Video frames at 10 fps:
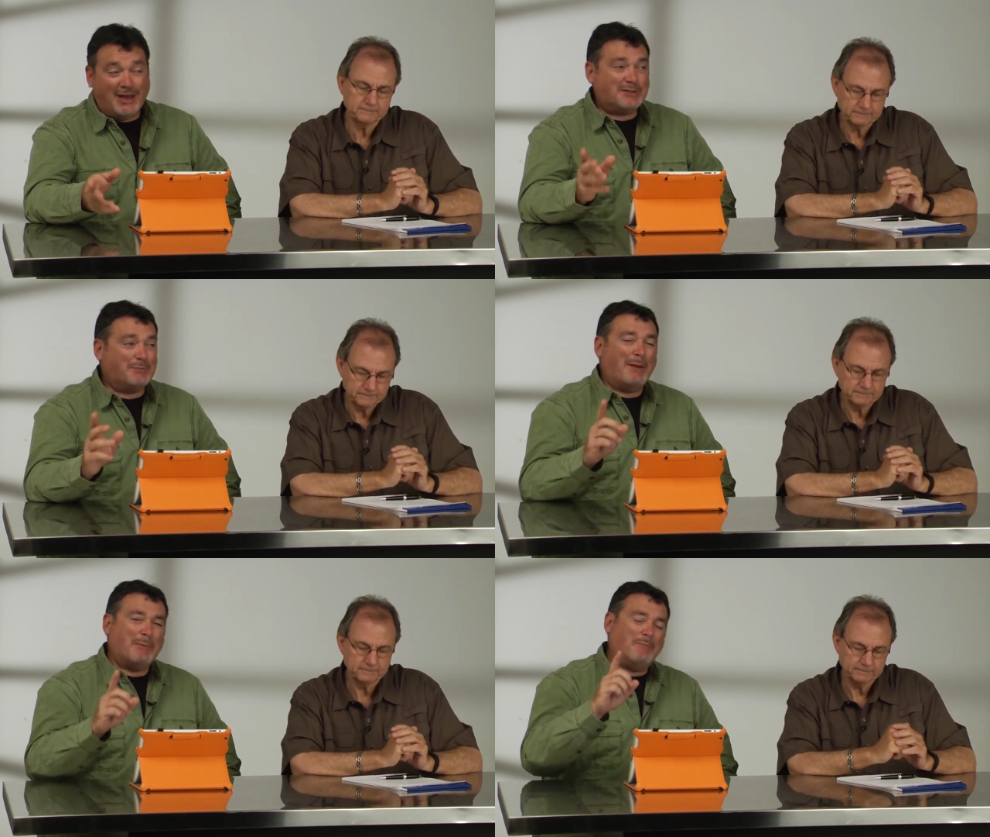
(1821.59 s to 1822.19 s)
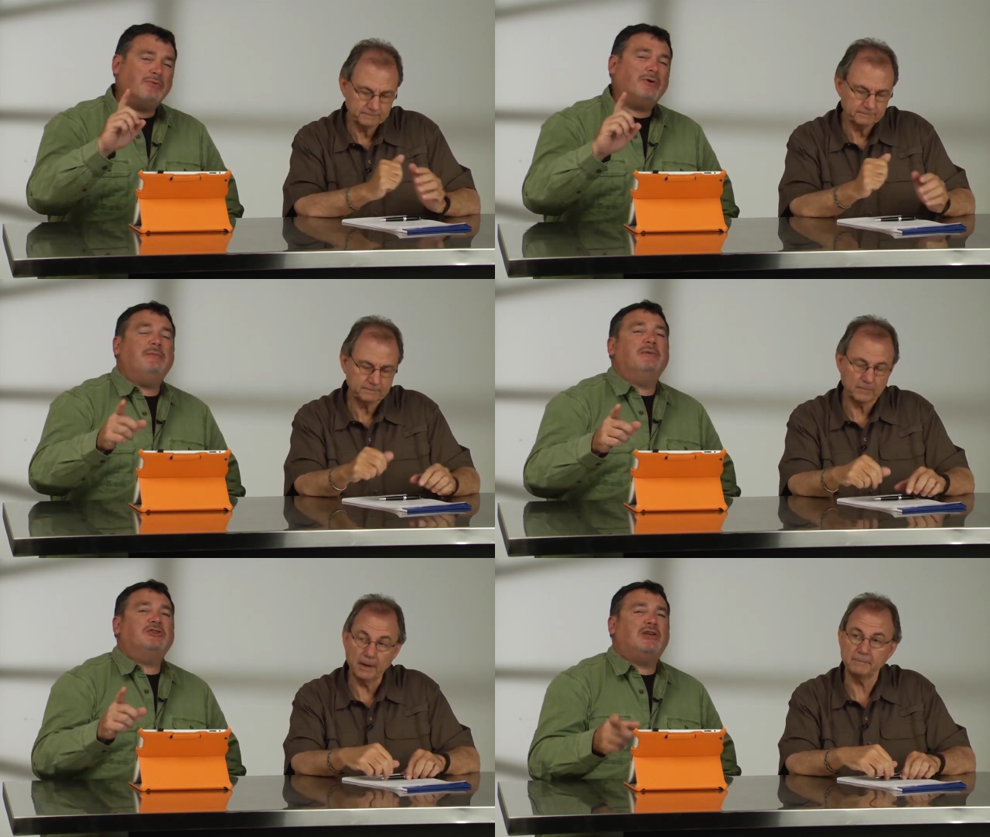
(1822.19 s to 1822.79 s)
Speaker 1: yes. But I'm going to
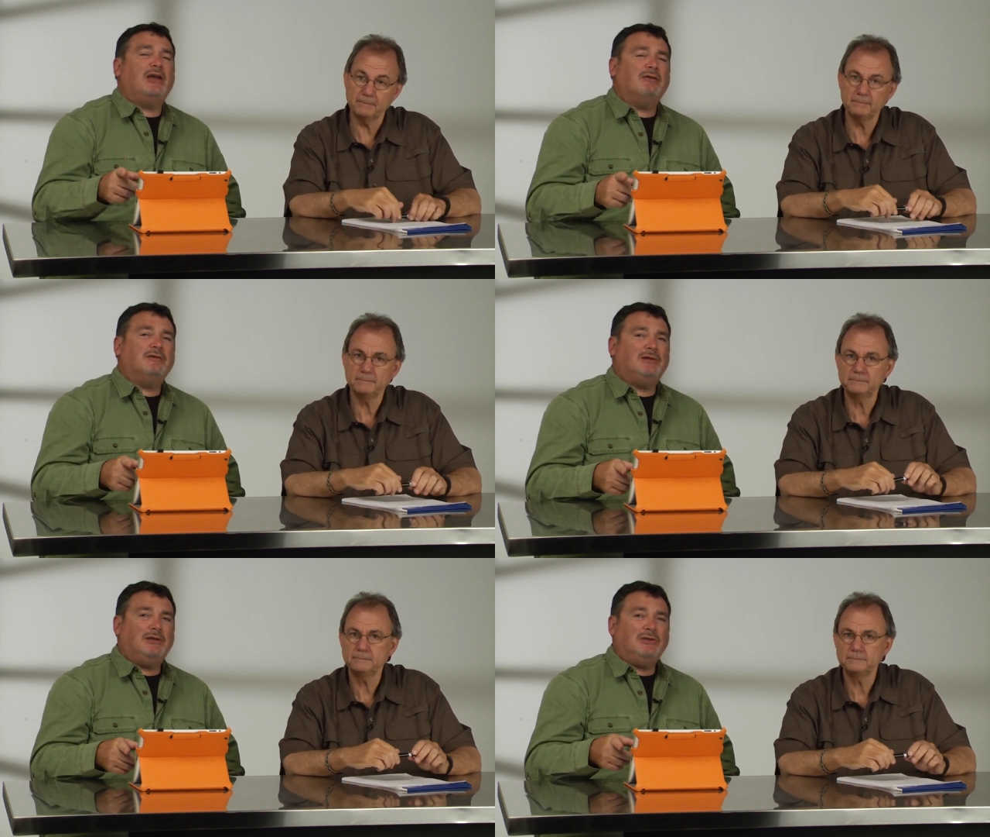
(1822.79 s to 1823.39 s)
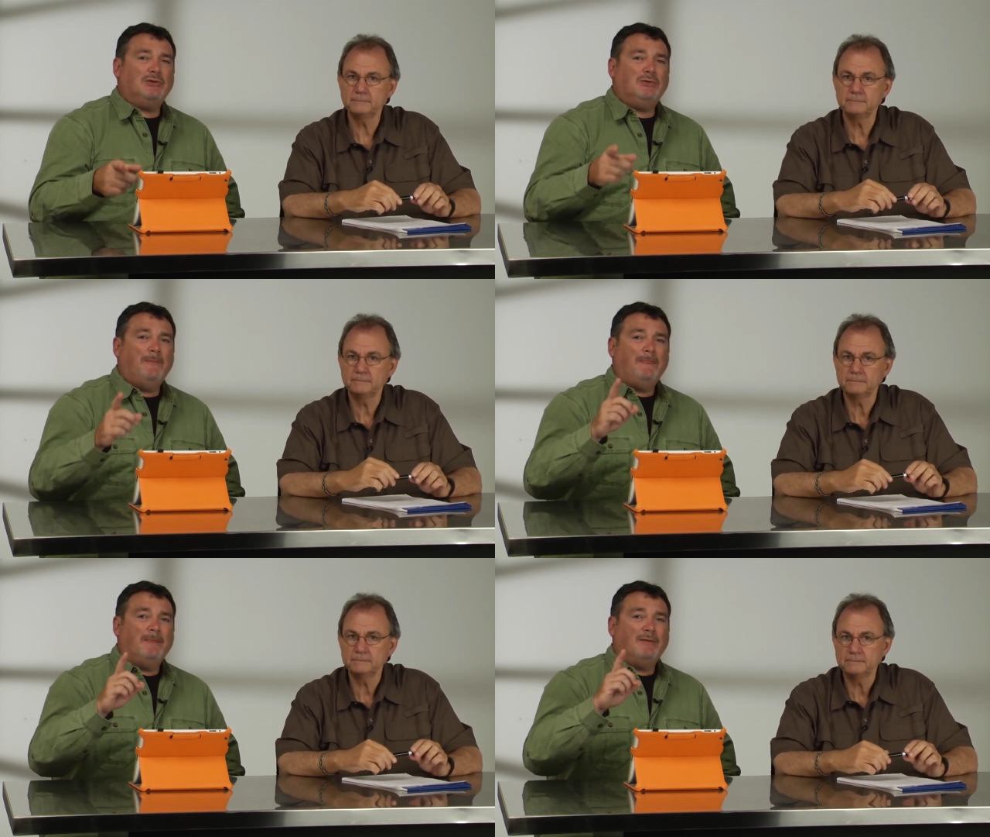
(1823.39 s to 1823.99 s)
pretty much yeah. guarantee you
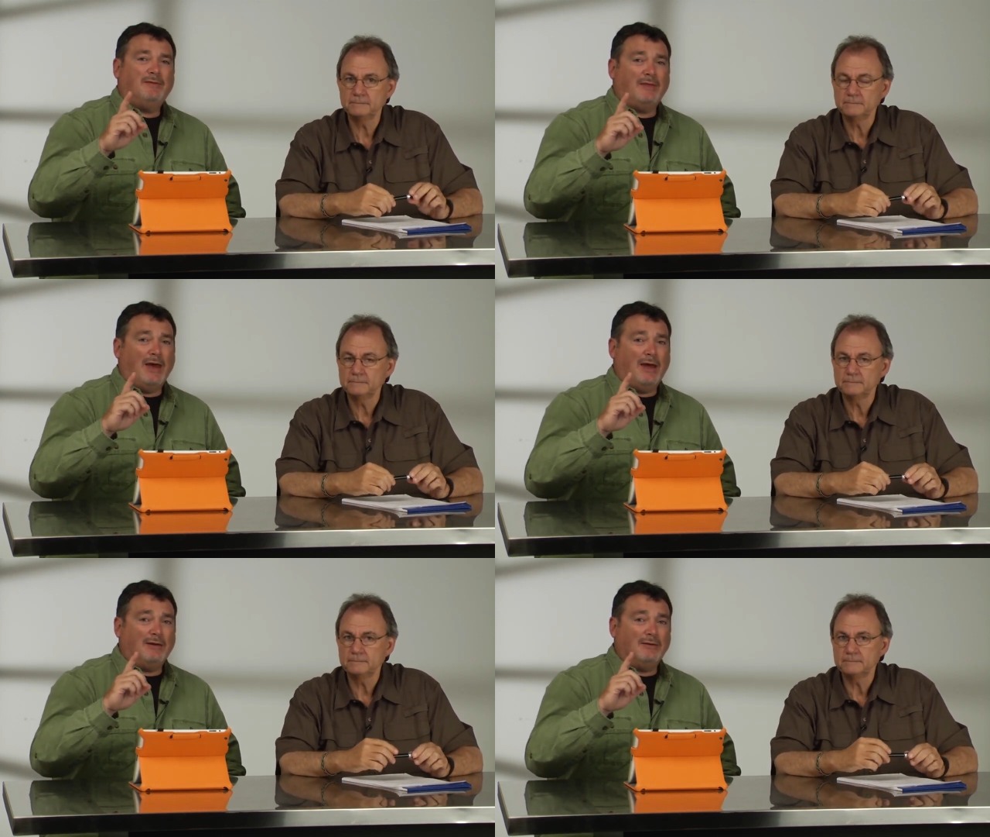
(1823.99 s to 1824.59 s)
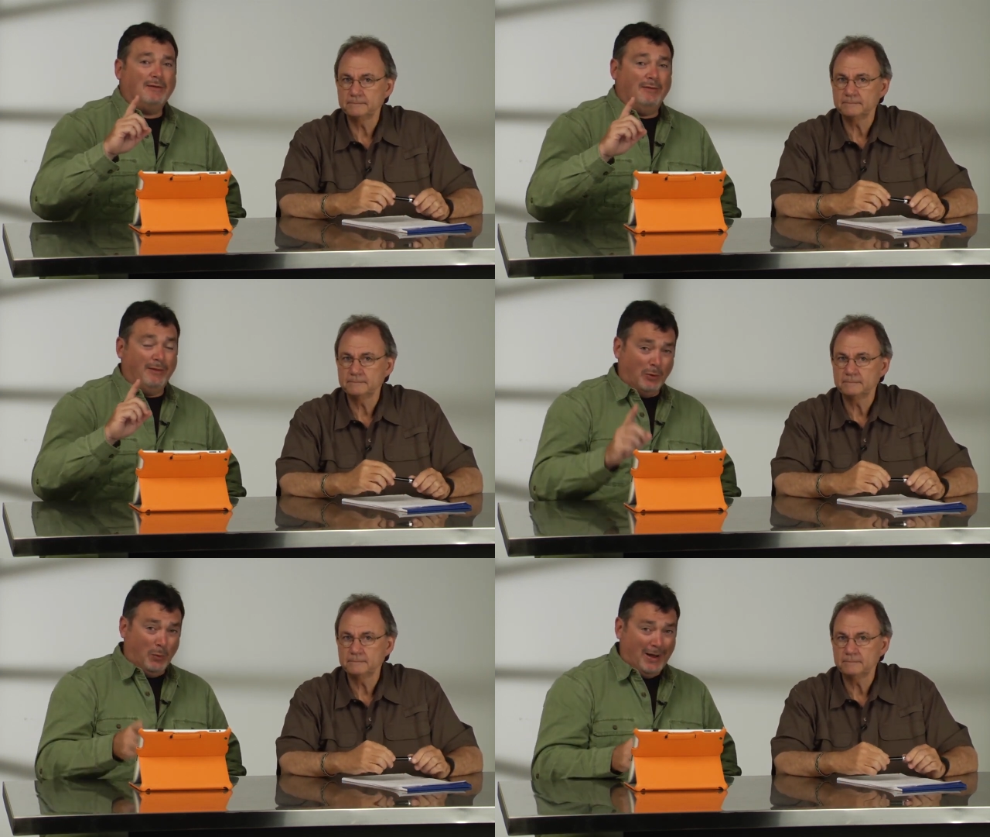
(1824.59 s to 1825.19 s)
that
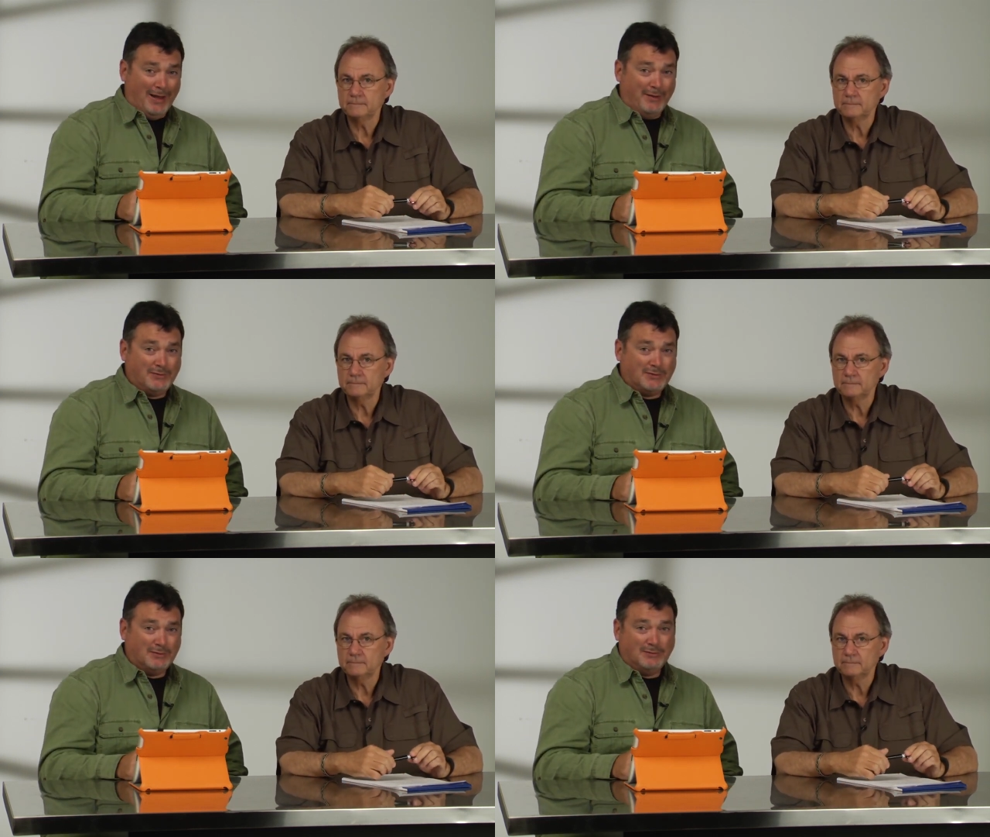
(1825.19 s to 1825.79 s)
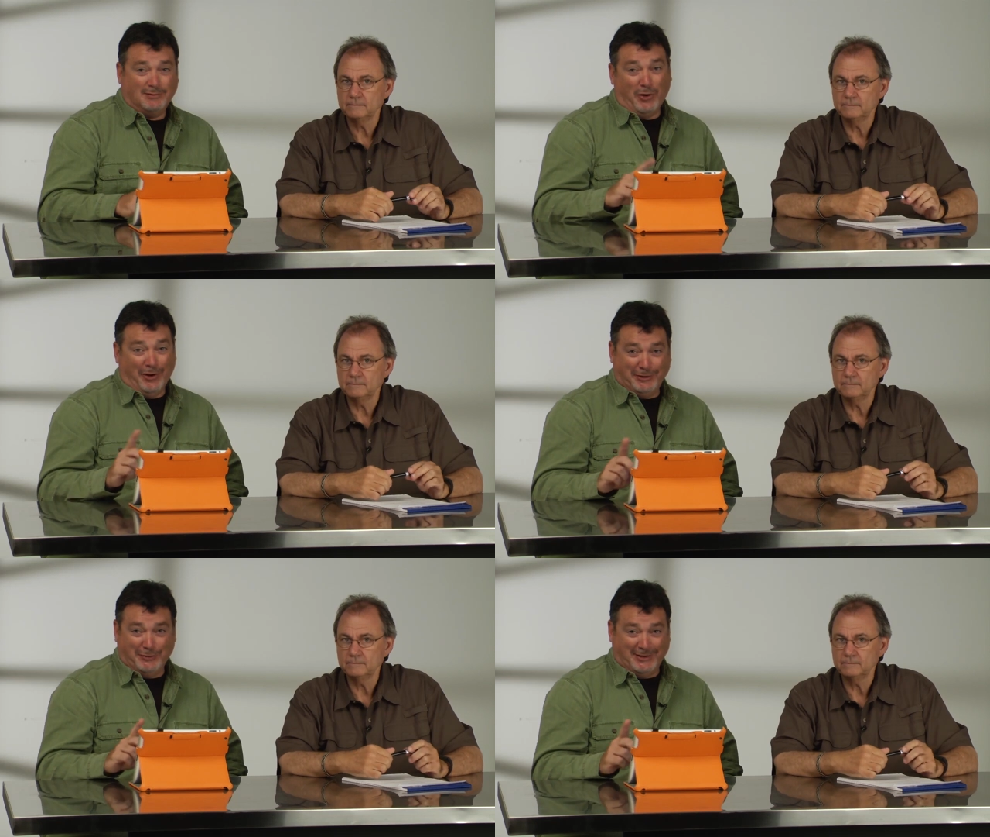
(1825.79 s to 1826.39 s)
their wives
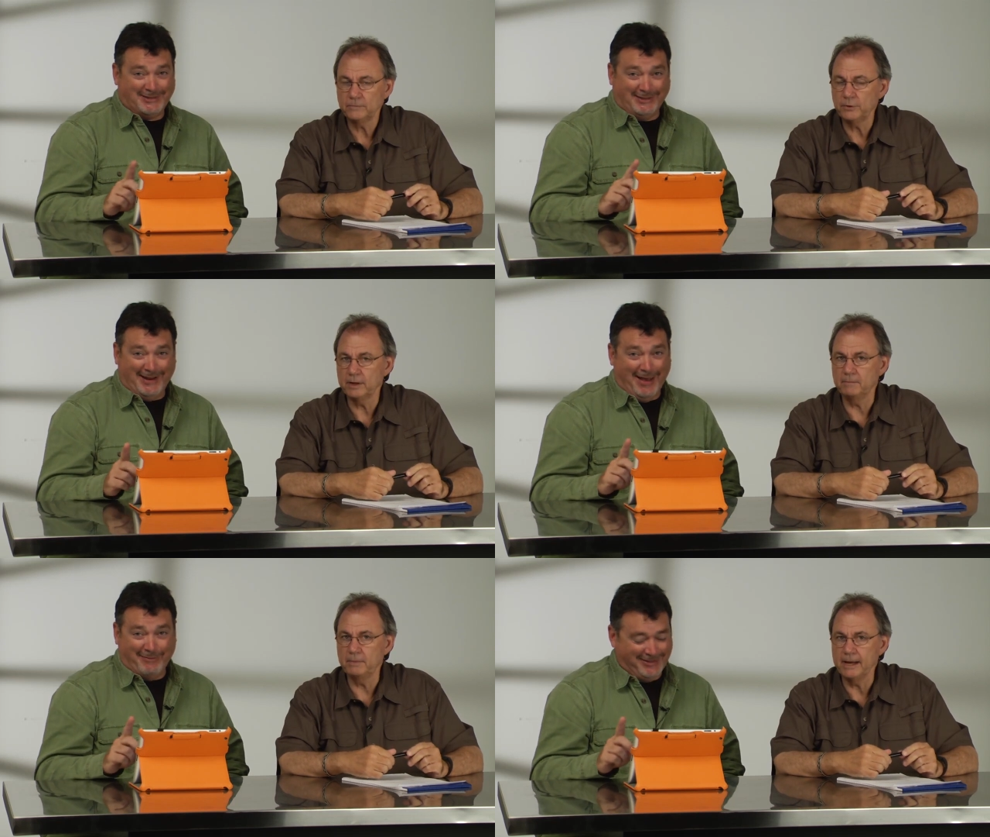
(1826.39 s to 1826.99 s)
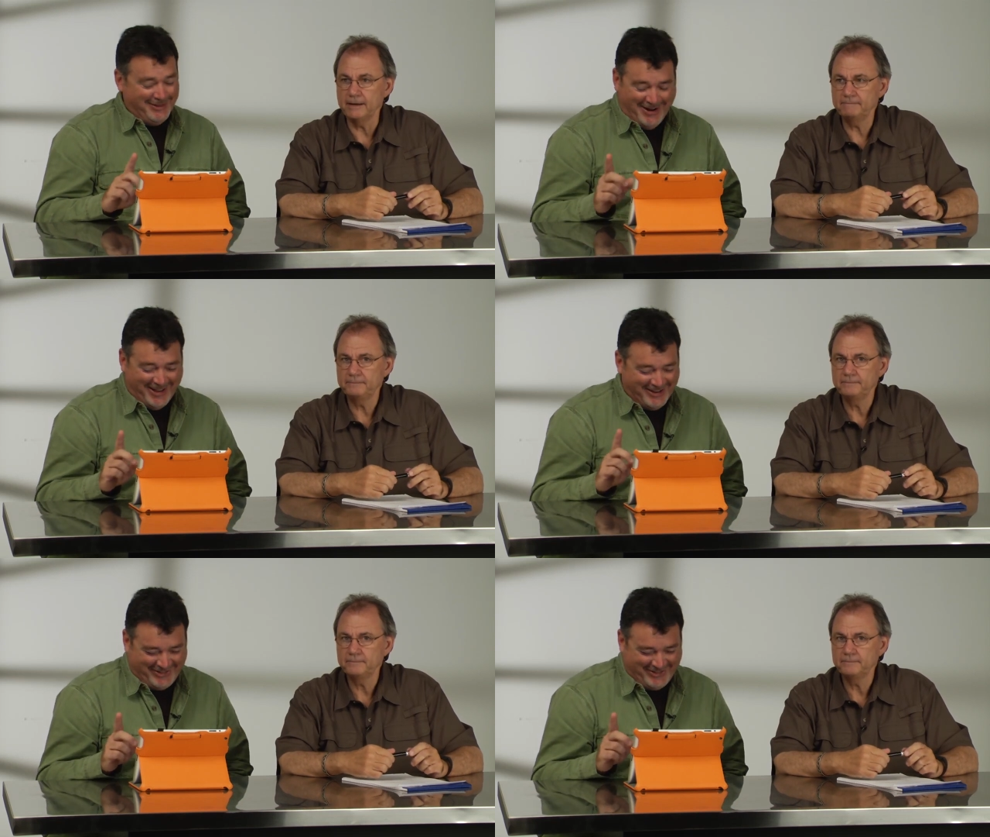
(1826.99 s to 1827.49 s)
aren't interested. They're not in going to buy it. They're not